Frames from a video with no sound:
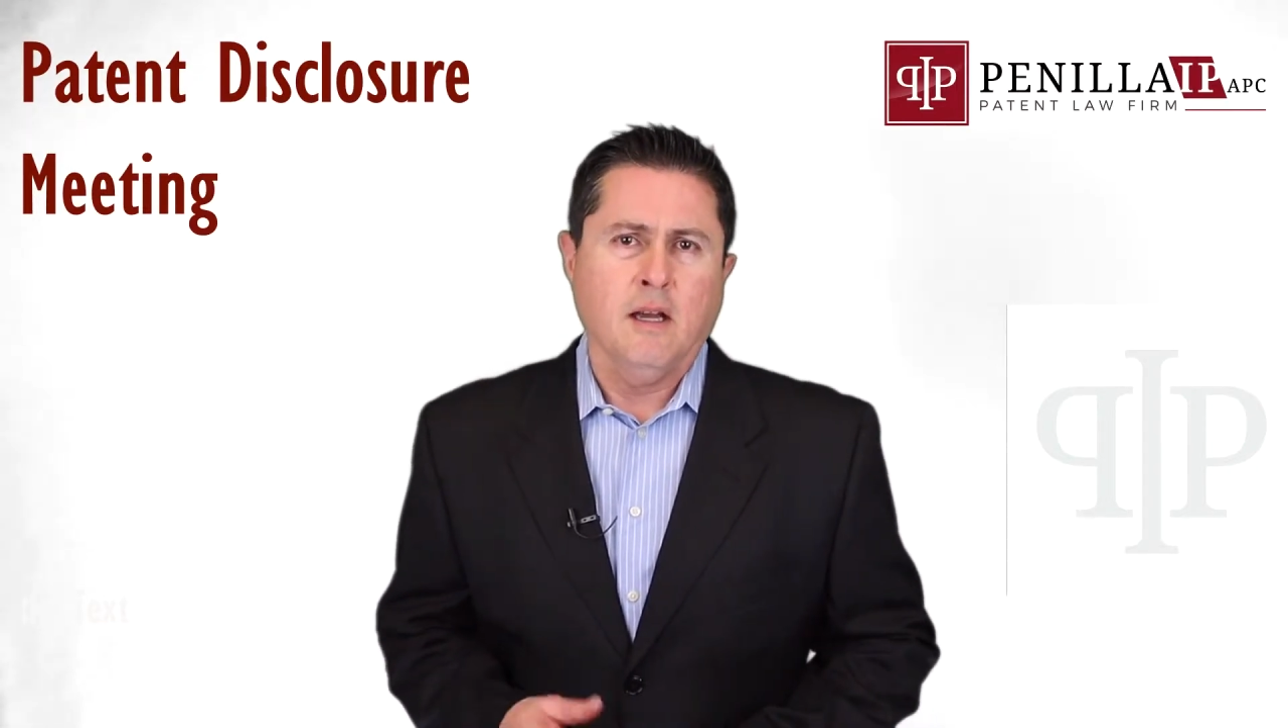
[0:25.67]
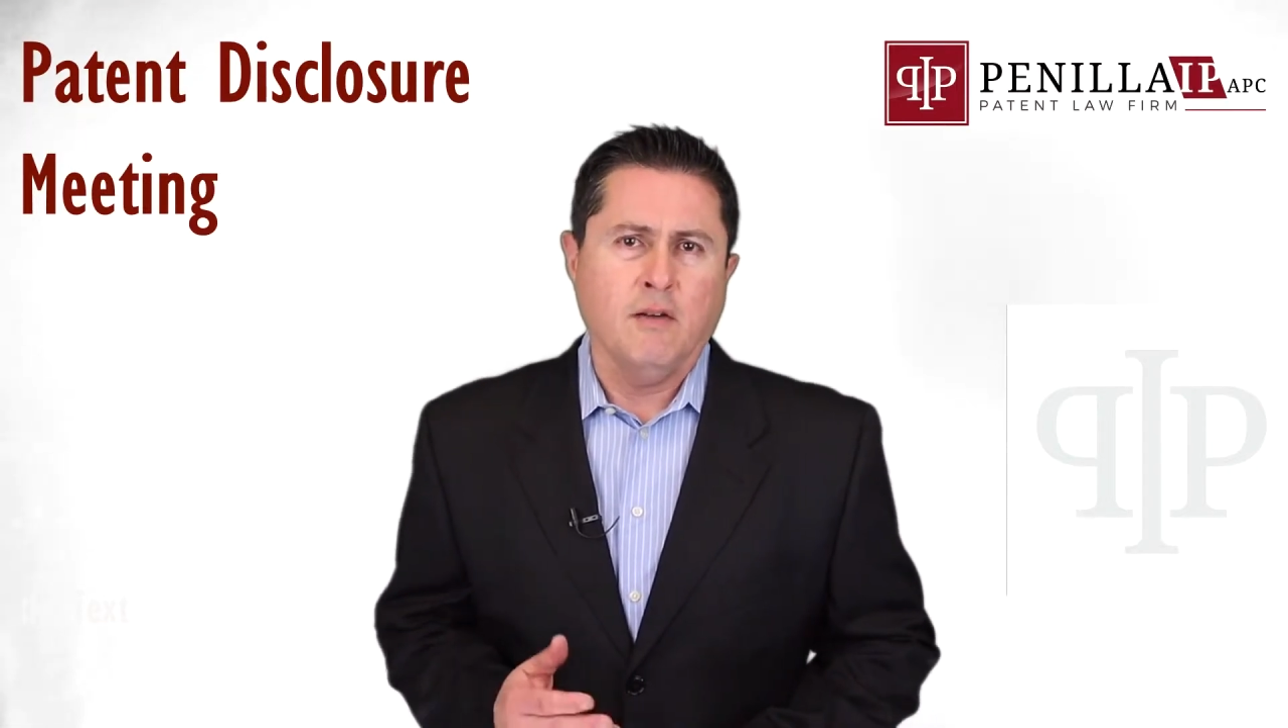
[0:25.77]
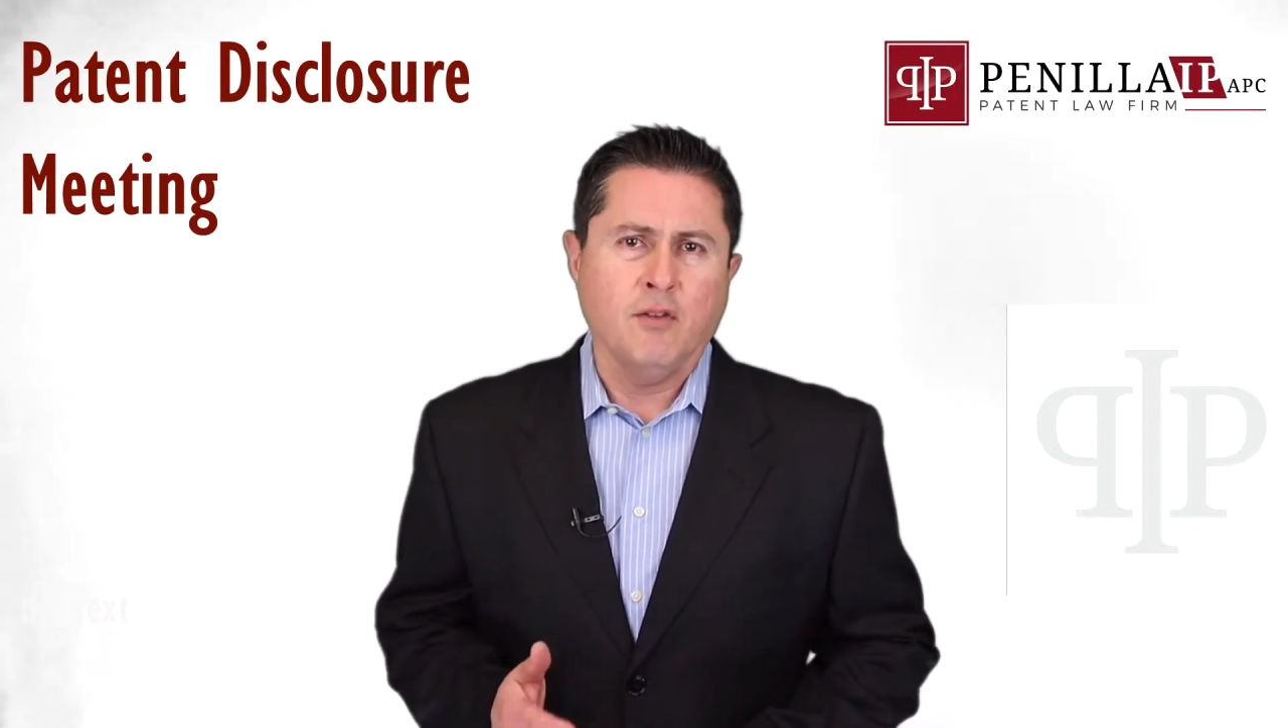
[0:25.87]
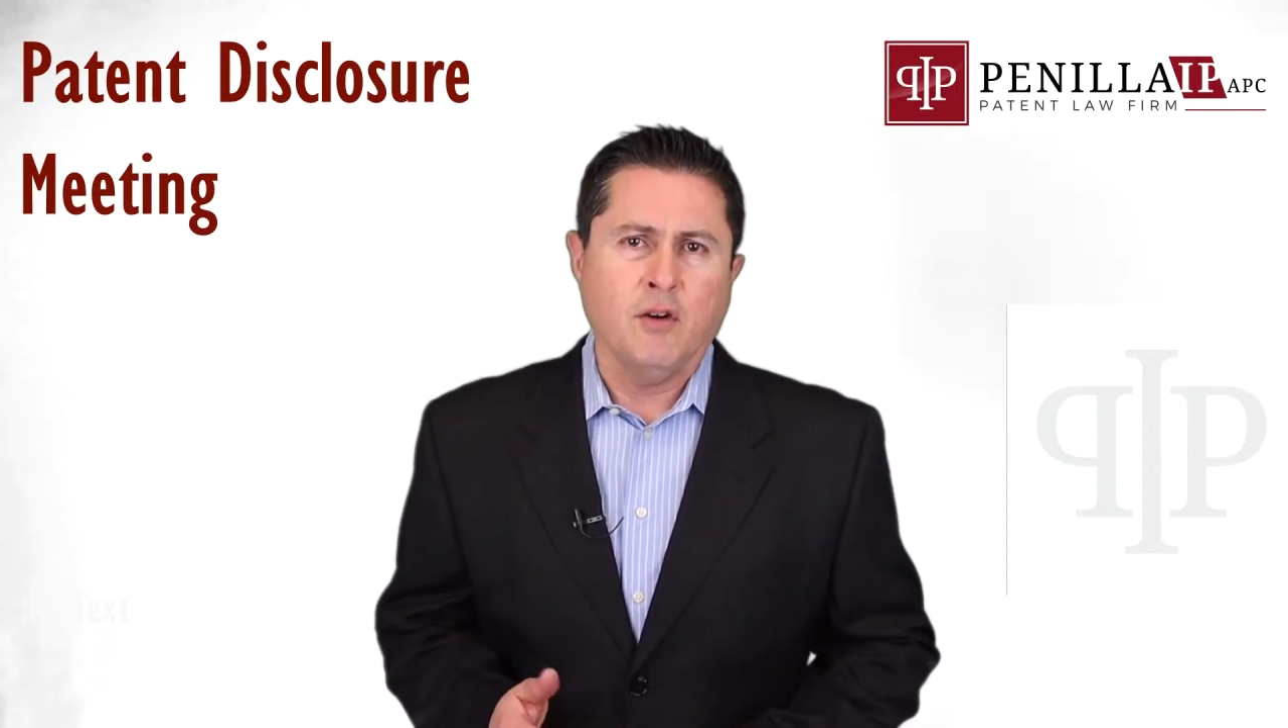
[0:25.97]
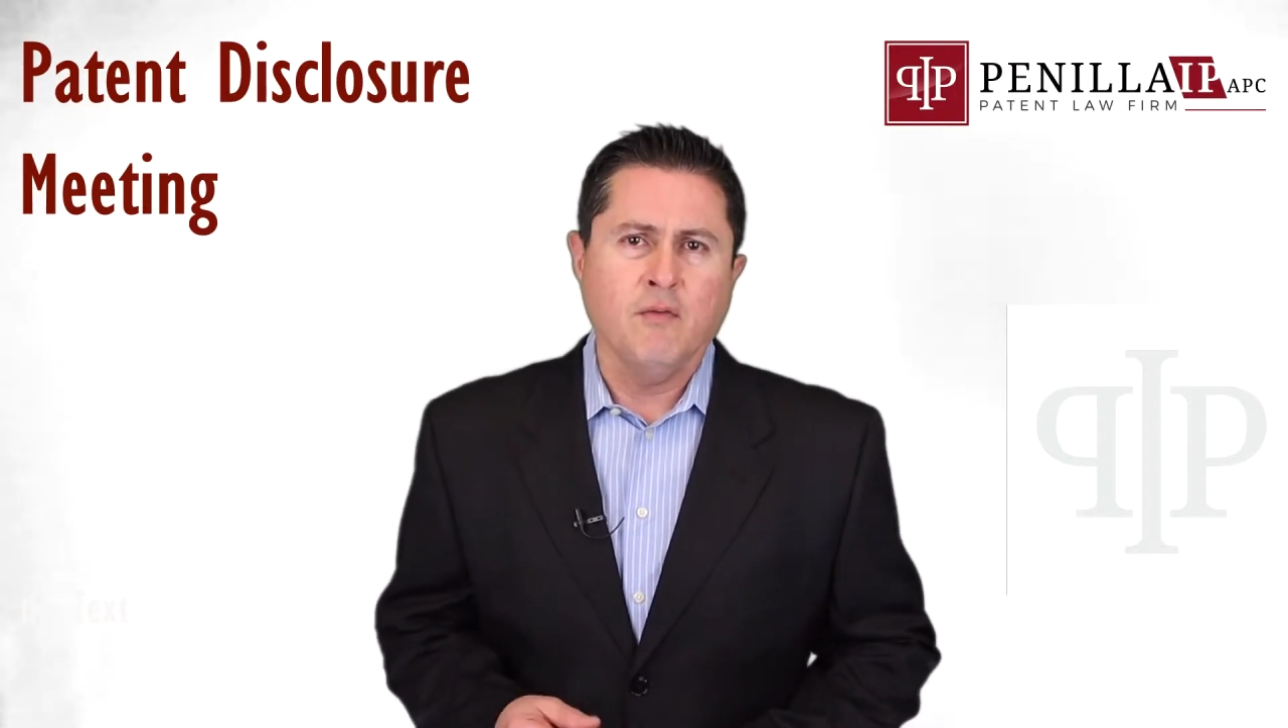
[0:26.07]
of your